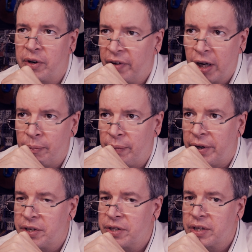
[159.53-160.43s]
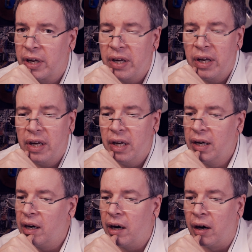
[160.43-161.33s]
developments
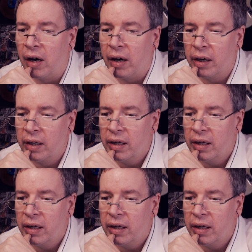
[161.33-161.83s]
uh,